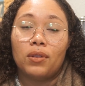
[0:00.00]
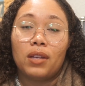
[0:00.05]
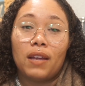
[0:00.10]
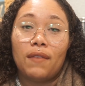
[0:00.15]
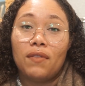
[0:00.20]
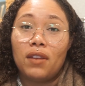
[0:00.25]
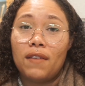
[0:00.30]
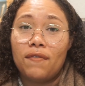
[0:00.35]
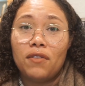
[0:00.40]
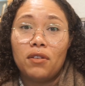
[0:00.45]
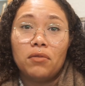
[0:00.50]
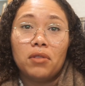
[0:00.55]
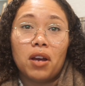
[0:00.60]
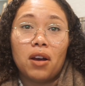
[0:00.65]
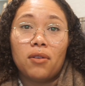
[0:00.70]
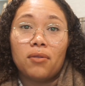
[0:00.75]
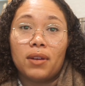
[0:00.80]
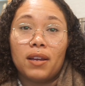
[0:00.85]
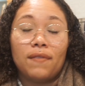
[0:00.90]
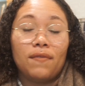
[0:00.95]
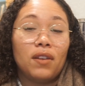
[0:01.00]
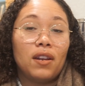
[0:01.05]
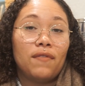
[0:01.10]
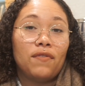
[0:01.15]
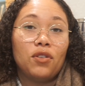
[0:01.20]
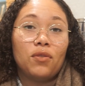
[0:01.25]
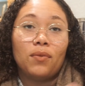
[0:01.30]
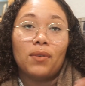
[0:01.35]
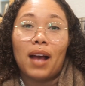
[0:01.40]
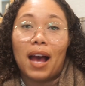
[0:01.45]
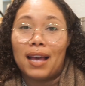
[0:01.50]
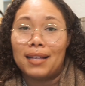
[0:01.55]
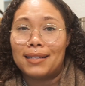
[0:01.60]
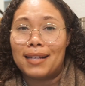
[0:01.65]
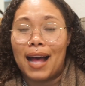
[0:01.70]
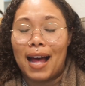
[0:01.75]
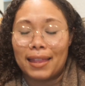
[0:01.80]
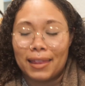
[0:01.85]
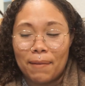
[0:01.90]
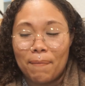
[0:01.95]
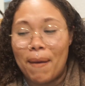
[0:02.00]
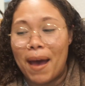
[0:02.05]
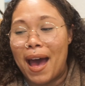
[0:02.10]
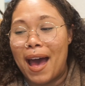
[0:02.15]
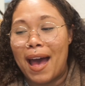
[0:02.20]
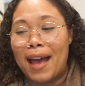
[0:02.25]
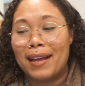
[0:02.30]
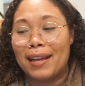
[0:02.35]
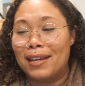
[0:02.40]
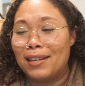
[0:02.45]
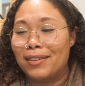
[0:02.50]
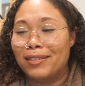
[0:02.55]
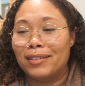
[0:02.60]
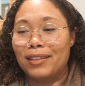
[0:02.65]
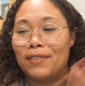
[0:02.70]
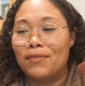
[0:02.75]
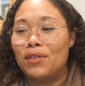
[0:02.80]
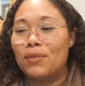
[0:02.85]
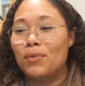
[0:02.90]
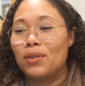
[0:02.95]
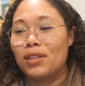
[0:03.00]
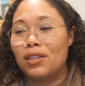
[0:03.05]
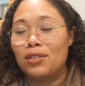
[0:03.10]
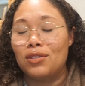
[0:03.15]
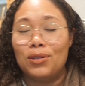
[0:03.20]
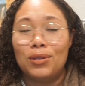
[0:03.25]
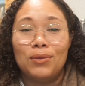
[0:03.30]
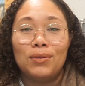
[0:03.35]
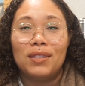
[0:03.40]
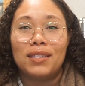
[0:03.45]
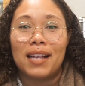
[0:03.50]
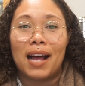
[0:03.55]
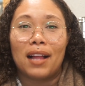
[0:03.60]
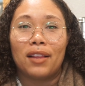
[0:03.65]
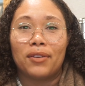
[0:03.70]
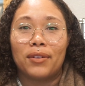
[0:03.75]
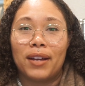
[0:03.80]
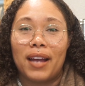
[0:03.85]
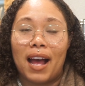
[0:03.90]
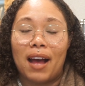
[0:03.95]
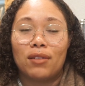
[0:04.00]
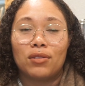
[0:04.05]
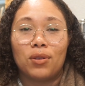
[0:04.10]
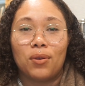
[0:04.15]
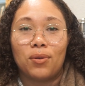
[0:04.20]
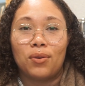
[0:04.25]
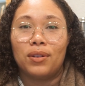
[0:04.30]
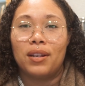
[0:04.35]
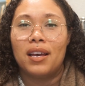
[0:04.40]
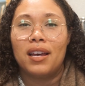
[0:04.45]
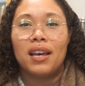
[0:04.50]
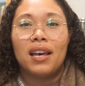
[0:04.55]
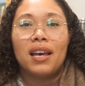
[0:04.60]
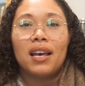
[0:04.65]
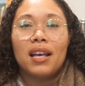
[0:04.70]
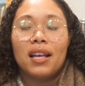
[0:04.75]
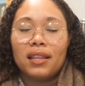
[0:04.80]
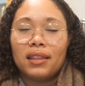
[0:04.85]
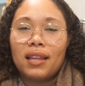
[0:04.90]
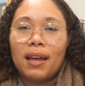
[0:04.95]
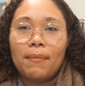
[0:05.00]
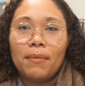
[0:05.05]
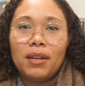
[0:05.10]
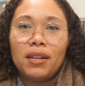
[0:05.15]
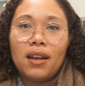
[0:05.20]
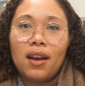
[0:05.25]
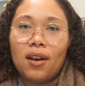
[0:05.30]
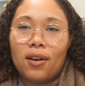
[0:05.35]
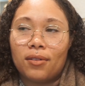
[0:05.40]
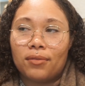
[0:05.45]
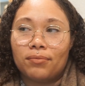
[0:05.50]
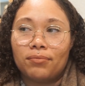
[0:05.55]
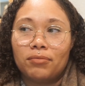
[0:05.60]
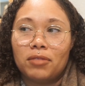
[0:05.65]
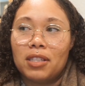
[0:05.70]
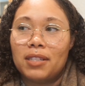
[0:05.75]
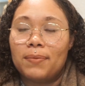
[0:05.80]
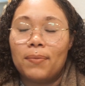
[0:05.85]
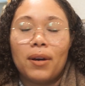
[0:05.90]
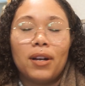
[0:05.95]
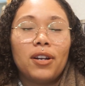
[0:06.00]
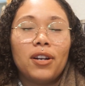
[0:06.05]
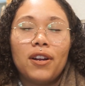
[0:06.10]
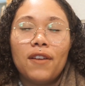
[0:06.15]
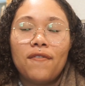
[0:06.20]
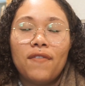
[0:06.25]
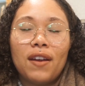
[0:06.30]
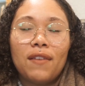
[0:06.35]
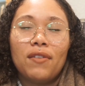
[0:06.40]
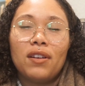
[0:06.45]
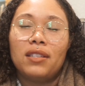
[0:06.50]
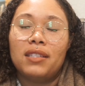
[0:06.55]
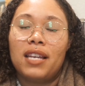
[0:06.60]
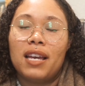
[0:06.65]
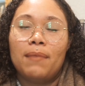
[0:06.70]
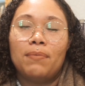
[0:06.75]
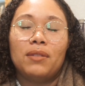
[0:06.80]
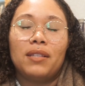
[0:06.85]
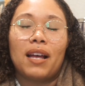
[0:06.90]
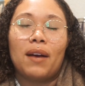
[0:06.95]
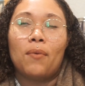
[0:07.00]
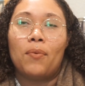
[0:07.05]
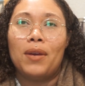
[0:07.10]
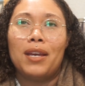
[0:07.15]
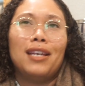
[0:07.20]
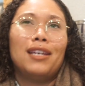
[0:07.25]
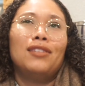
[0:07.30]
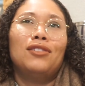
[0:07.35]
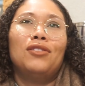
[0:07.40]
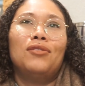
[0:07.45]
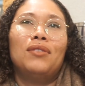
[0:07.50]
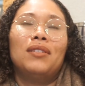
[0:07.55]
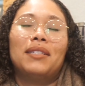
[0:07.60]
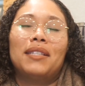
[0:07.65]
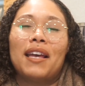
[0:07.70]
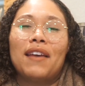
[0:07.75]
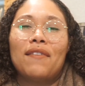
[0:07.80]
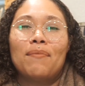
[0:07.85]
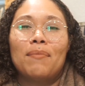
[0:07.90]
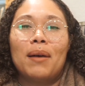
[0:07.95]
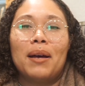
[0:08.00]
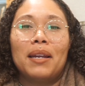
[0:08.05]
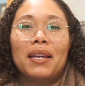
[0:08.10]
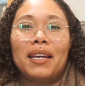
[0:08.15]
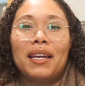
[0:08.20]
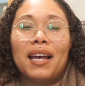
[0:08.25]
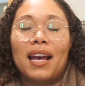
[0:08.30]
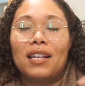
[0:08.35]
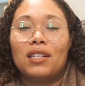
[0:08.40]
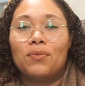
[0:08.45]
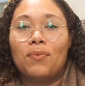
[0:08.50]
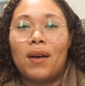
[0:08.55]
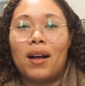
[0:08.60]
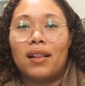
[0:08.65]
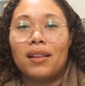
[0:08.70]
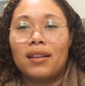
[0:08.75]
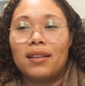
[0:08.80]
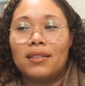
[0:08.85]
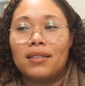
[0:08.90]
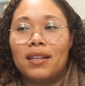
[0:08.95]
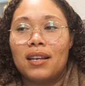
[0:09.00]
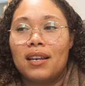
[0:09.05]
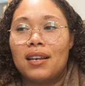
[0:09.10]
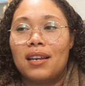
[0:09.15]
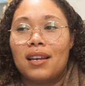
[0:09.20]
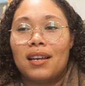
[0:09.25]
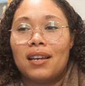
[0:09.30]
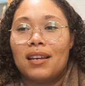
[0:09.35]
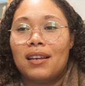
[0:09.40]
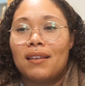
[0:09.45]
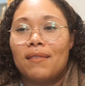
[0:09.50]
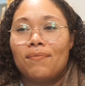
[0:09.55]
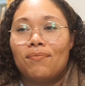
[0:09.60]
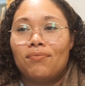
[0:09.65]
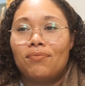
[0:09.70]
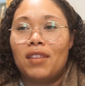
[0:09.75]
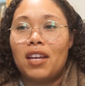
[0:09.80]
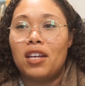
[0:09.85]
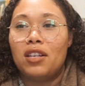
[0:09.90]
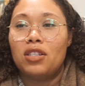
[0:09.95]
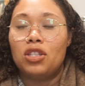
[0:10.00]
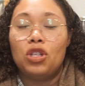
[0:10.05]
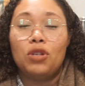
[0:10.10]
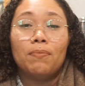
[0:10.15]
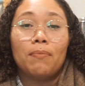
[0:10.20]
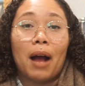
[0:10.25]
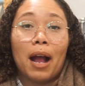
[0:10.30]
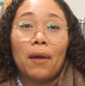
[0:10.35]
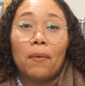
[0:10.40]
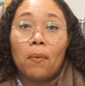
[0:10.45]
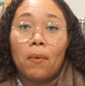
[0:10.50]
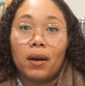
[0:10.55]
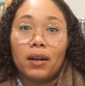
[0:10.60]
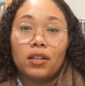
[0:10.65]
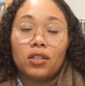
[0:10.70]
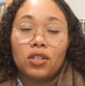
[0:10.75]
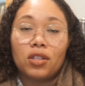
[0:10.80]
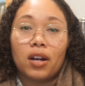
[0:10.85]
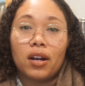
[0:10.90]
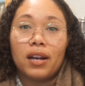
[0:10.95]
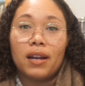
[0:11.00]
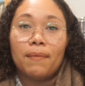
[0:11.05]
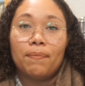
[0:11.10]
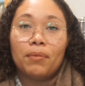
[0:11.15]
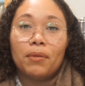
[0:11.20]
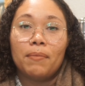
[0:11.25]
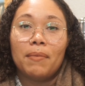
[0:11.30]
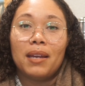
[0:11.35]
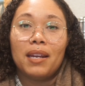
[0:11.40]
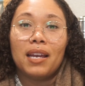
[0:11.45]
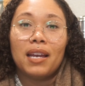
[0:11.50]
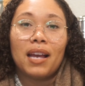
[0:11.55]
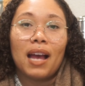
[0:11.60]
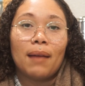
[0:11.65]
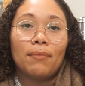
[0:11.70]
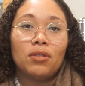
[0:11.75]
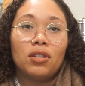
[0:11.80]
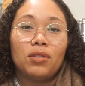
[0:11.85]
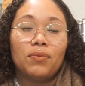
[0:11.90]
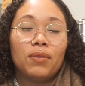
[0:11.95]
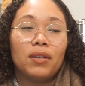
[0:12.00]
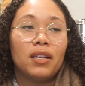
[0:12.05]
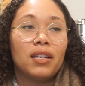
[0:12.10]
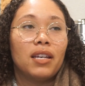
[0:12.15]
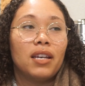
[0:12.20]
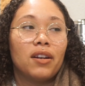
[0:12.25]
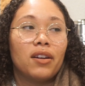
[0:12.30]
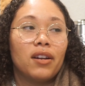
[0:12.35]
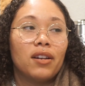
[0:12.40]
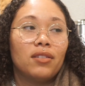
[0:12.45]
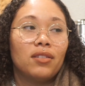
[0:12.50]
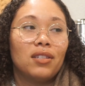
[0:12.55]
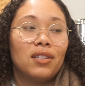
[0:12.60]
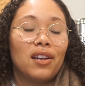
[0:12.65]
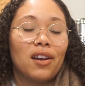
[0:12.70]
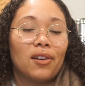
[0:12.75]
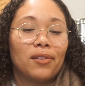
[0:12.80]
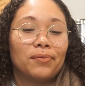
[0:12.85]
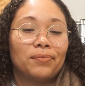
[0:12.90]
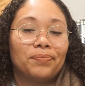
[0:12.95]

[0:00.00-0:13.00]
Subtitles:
Even if you don't, even if you guys got the bag and you're living with a 2-salary household, let me know. Just what are your favorite tips that we can do to save money, as well as things you might want to start implementing. I'm just really curious to know.